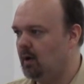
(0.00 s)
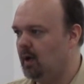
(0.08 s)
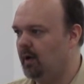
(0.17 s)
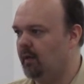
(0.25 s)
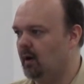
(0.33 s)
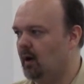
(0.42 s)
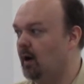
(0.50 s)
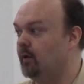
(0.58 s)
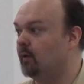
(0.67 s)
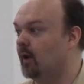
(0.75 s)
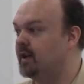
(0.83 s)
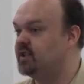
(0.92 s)
in their
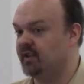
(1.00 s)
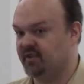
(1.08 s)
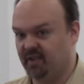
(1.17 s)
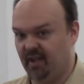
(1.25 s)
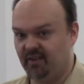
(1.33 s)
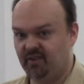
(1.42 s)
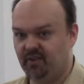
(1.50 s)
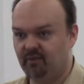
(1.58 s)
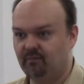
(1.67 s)
unrighteousness.